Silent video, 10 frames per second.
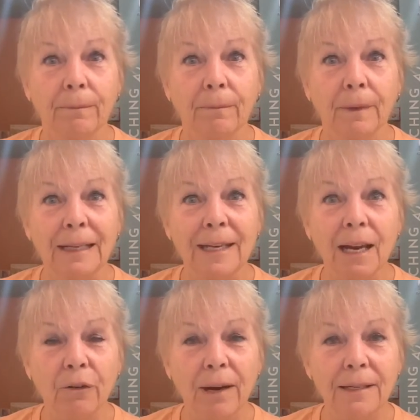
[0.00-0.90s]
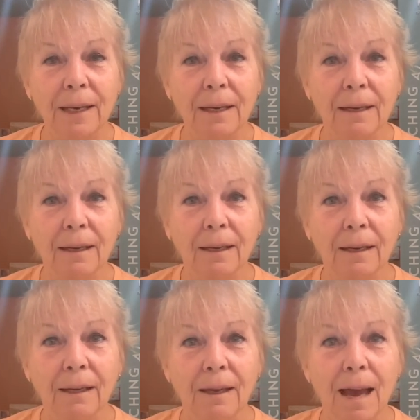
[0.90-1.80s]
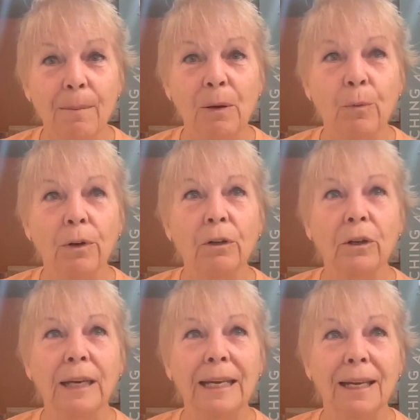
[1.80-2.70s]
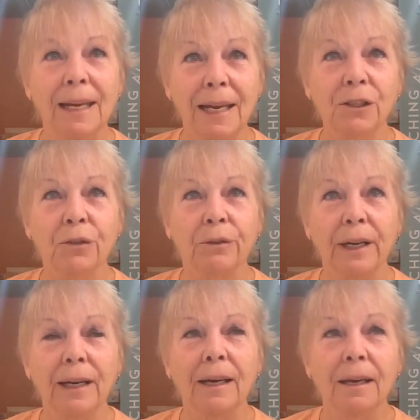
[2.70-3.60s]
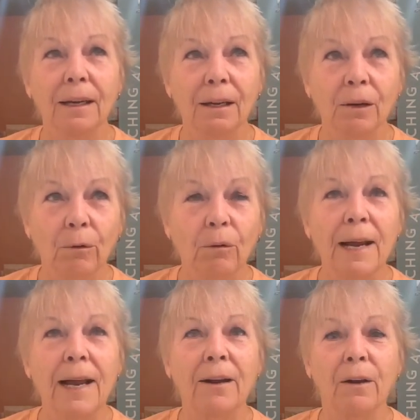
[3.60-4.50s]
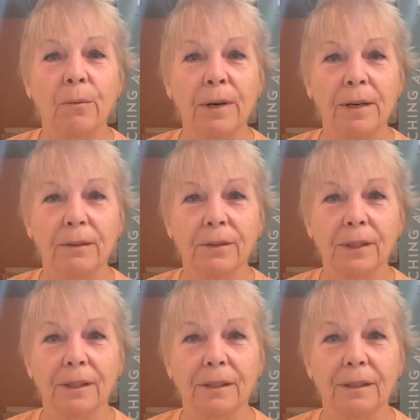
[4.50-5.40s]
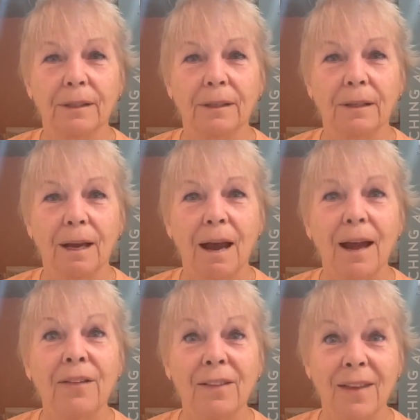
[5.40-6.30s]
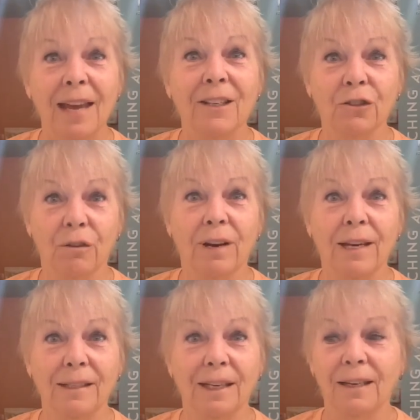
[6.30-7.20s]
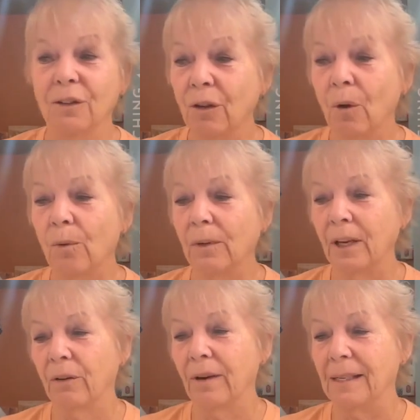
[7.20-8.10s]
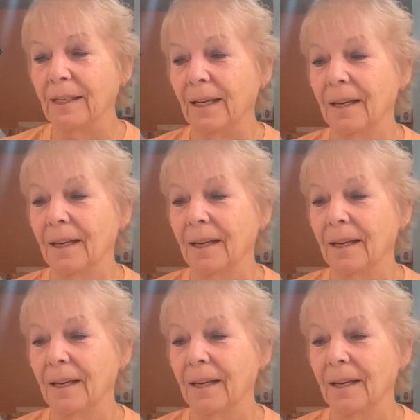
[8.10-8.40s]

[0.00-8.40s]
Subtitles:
Is that crazy? I mean, we're looking at history right out our windows. I think that is crazy, totally crazy.